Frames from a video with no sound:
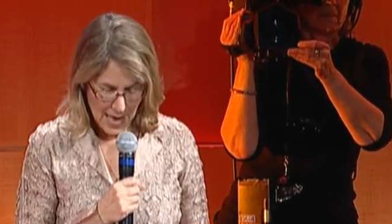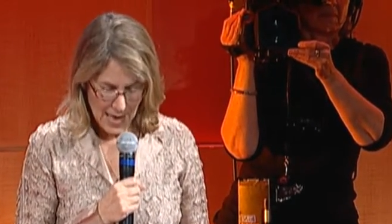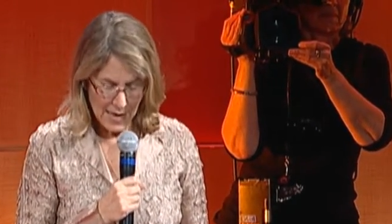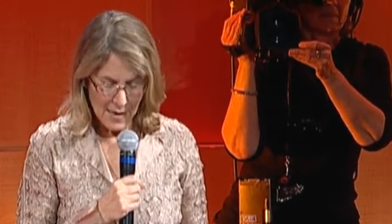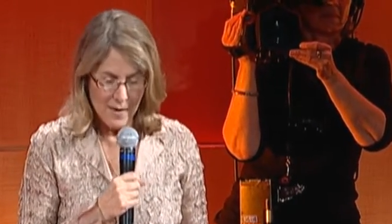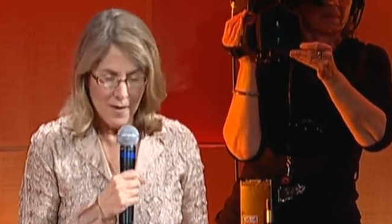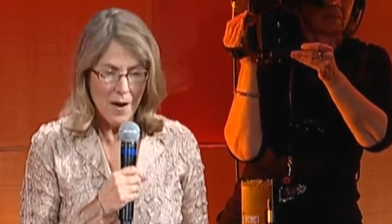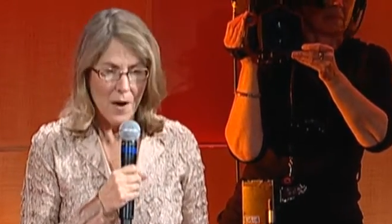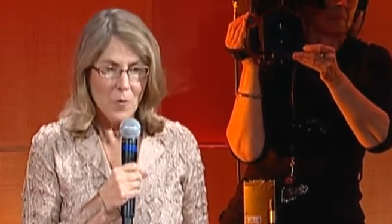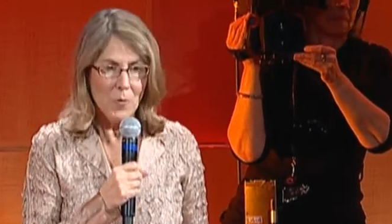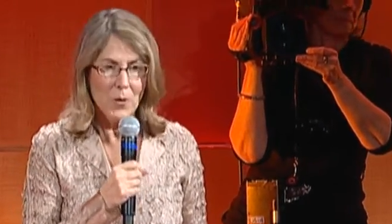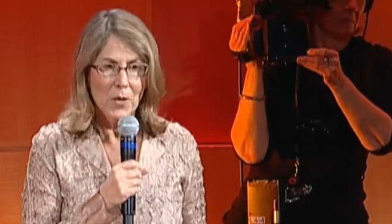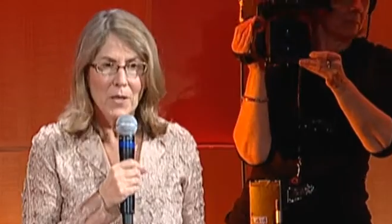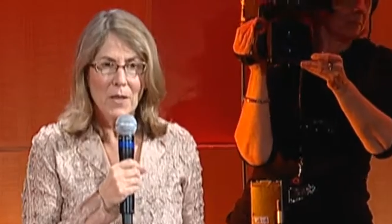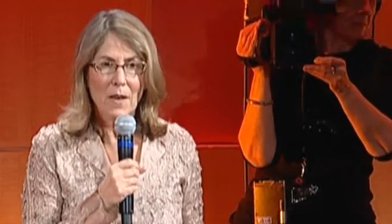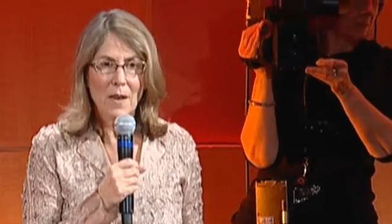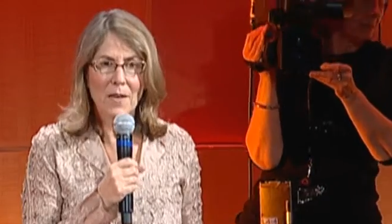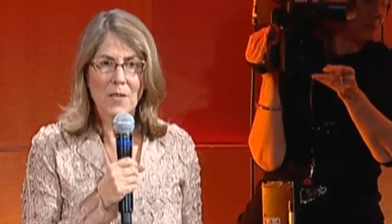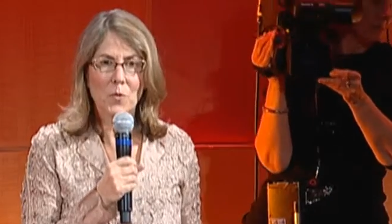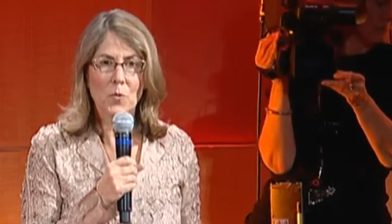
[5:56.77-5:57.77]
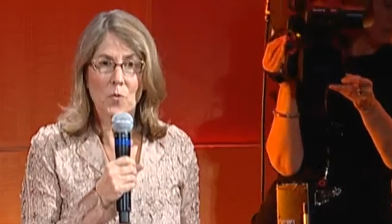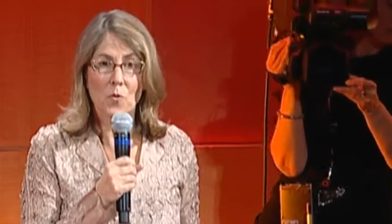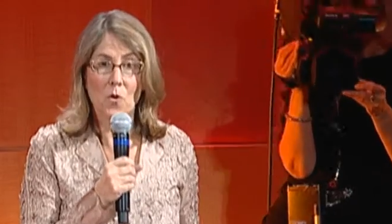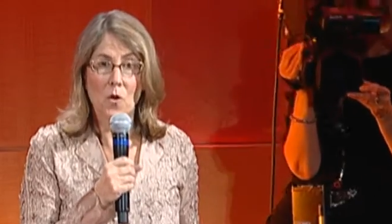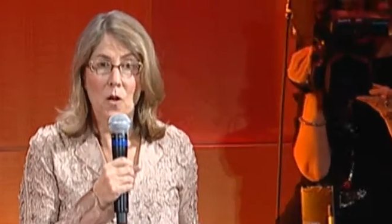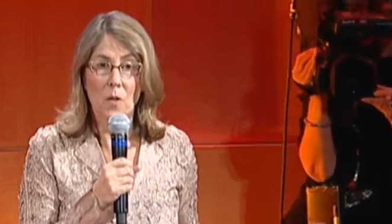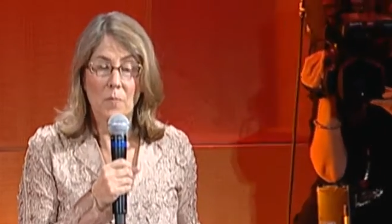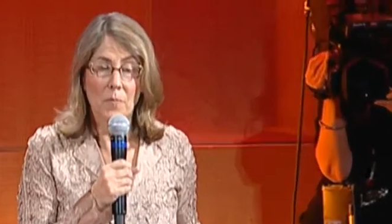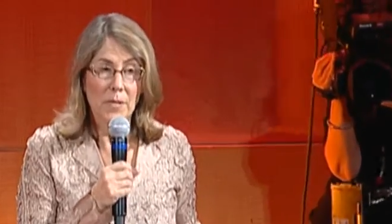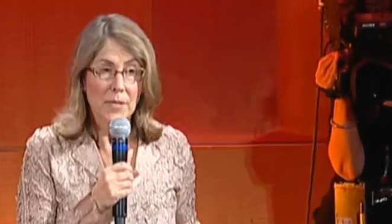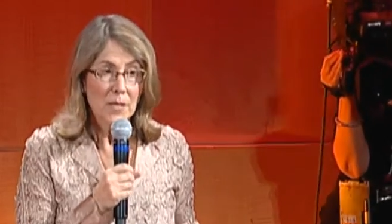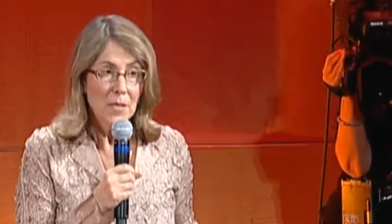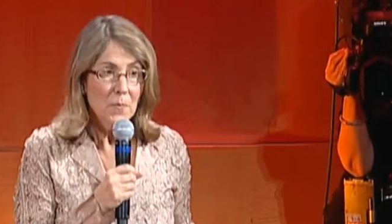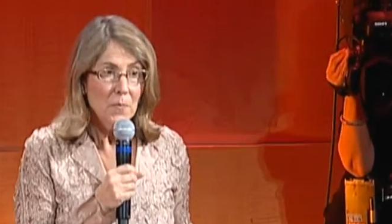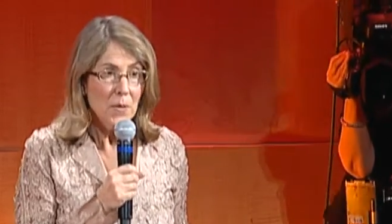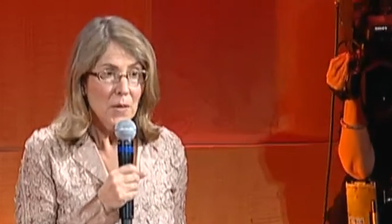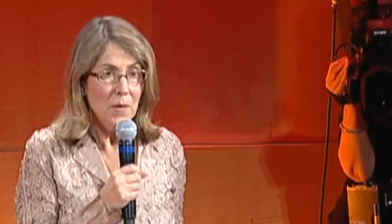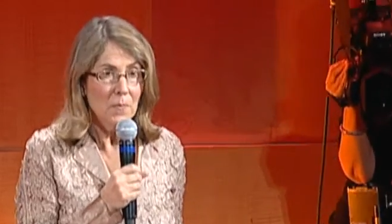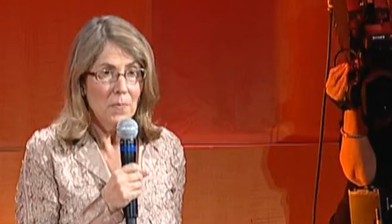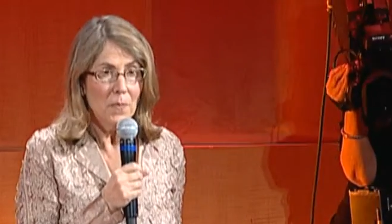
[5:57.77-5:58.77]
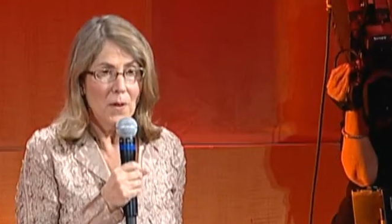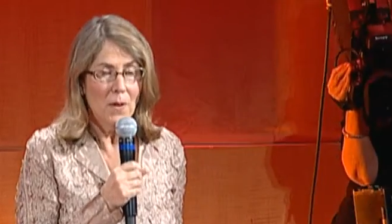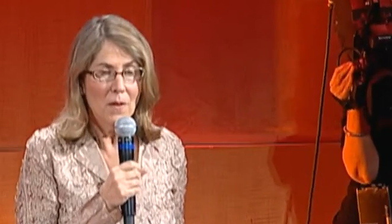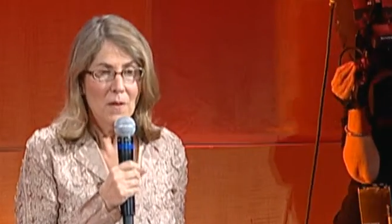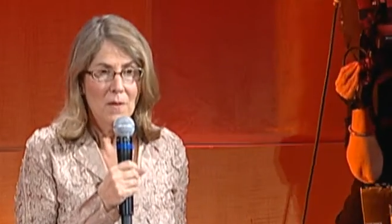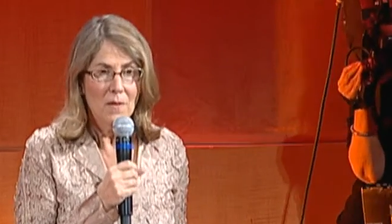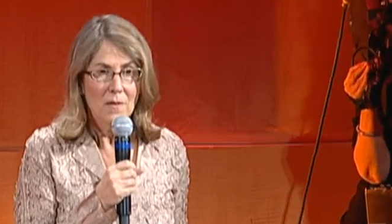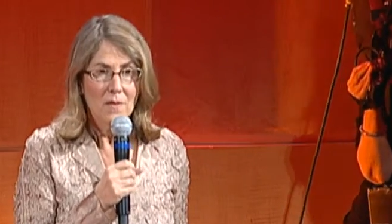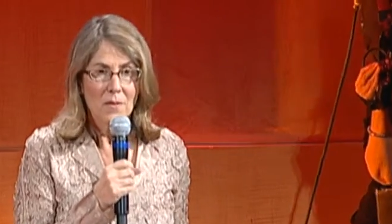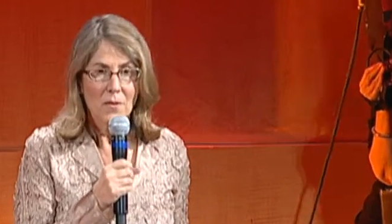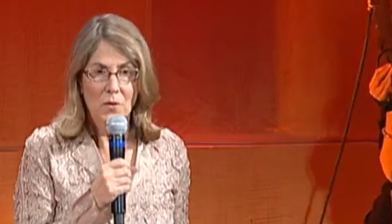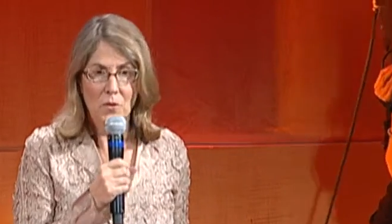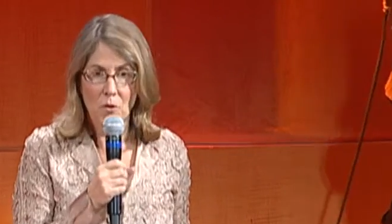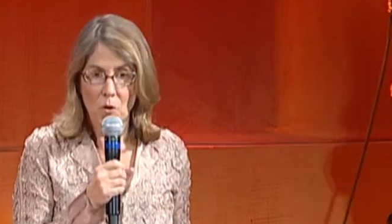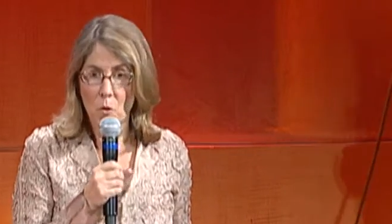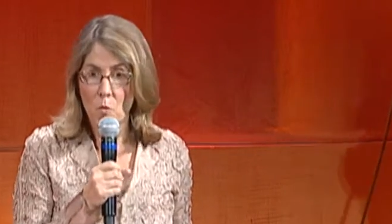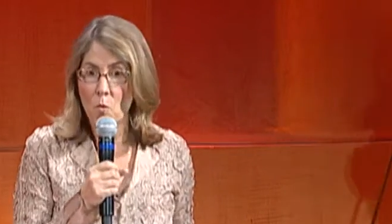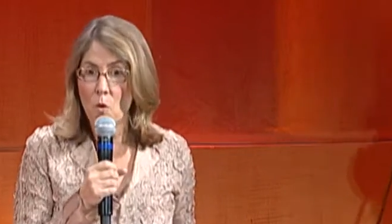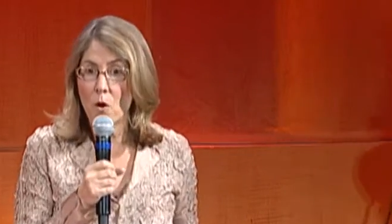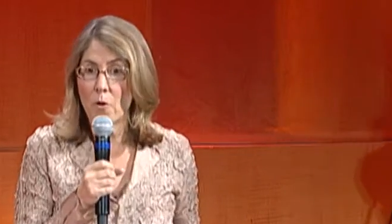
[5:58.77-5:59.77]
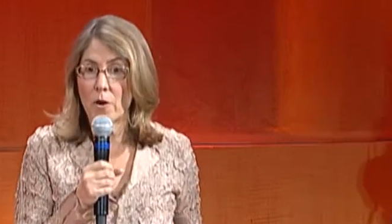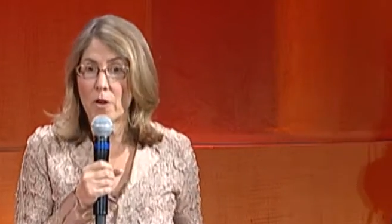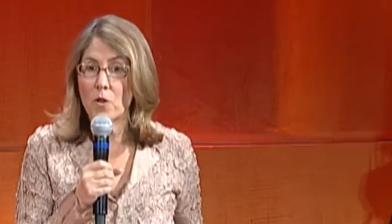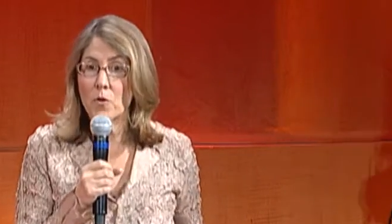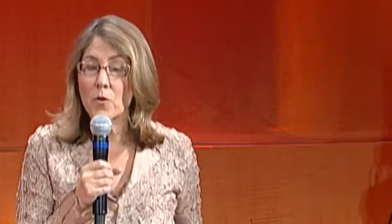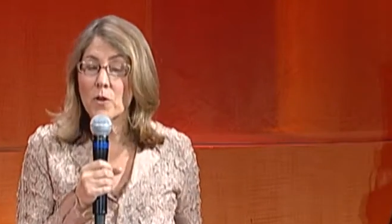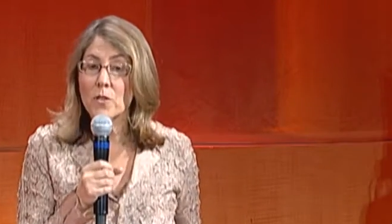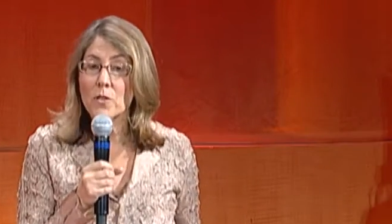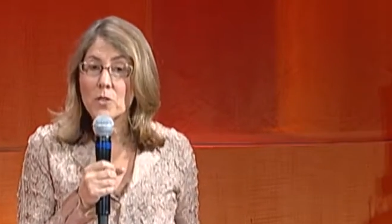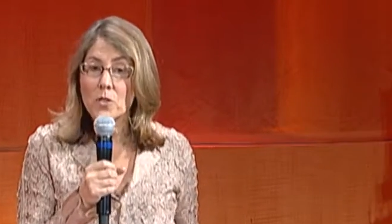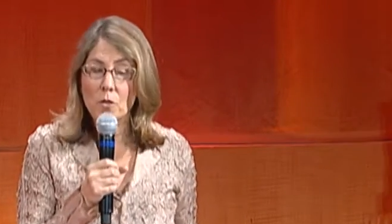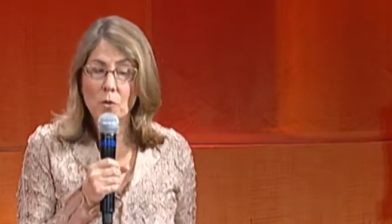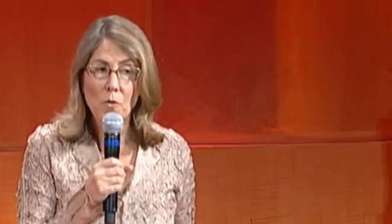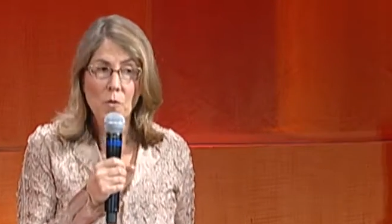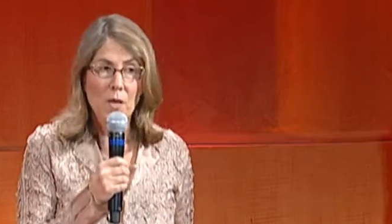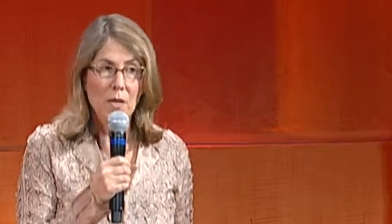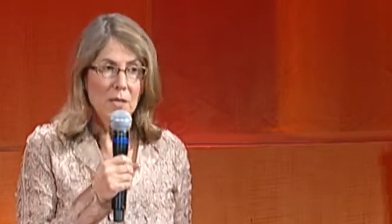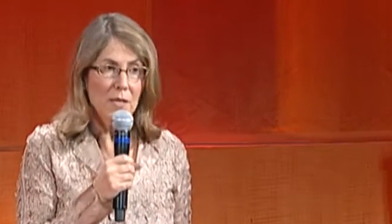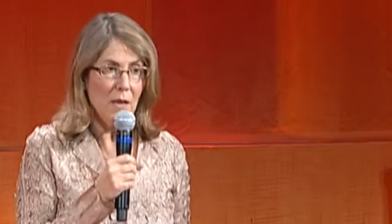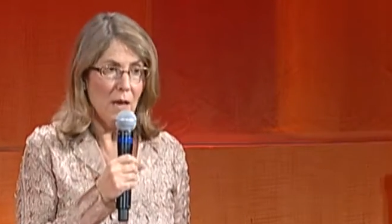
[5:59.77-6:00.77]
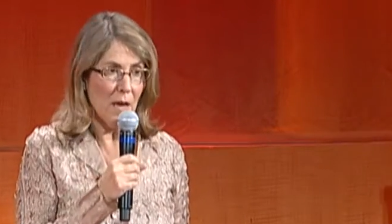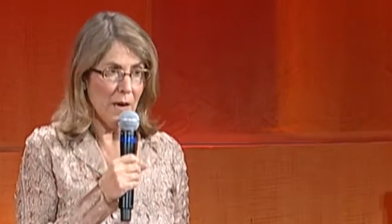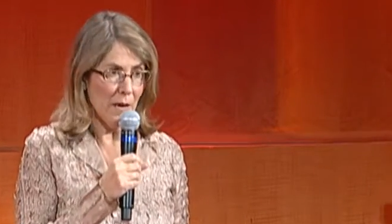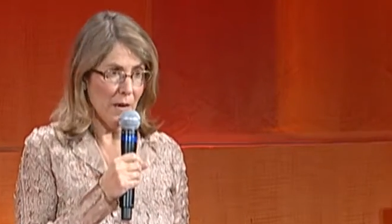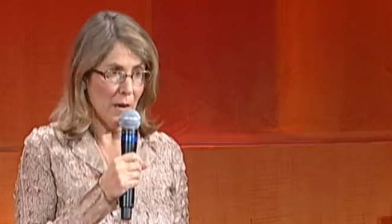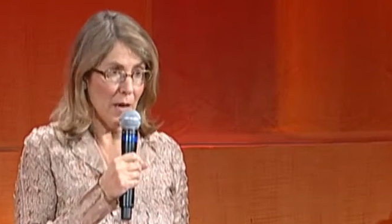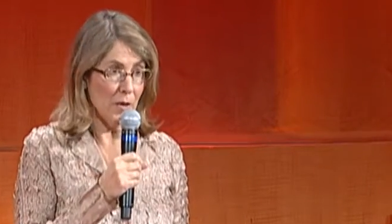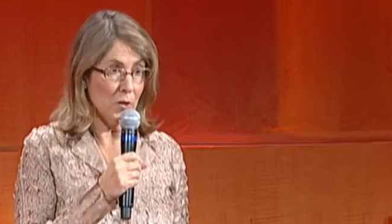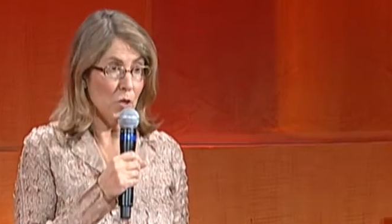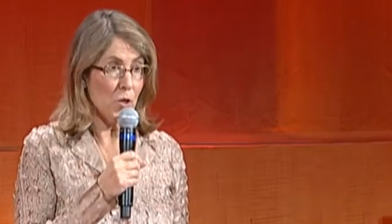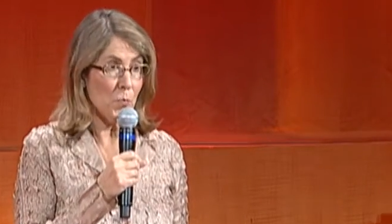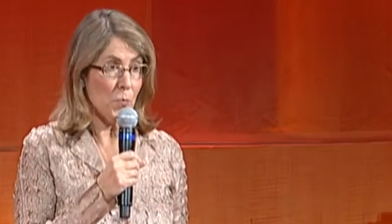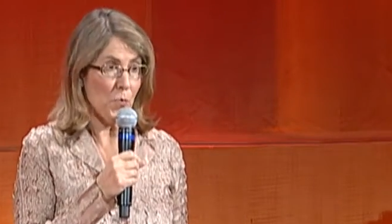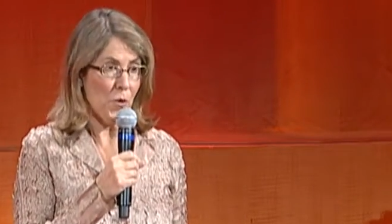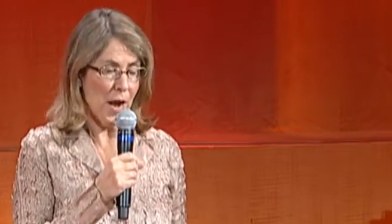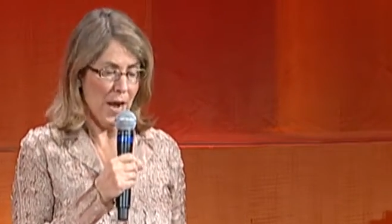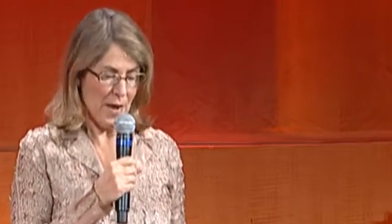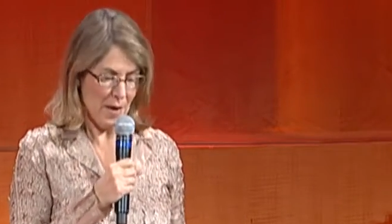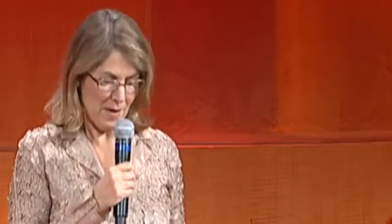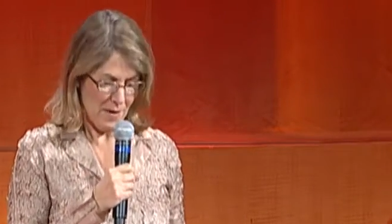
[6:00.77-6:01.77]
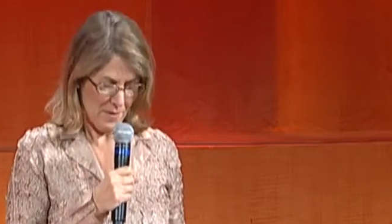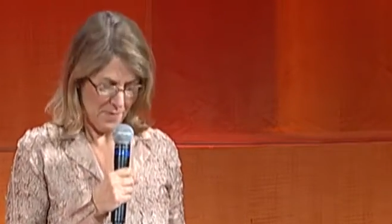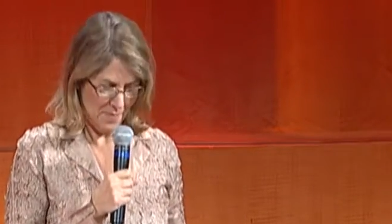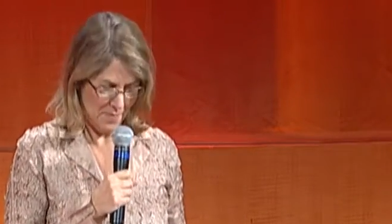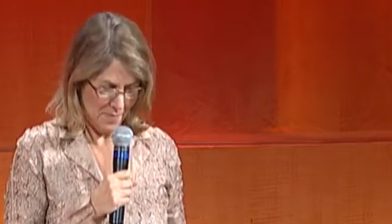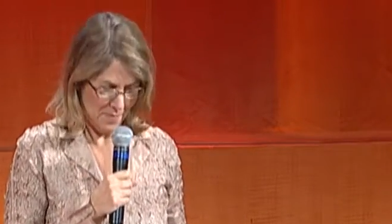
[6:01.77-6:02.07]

And I realize we're all busy people, so don't worry, you can do this on a lunch break.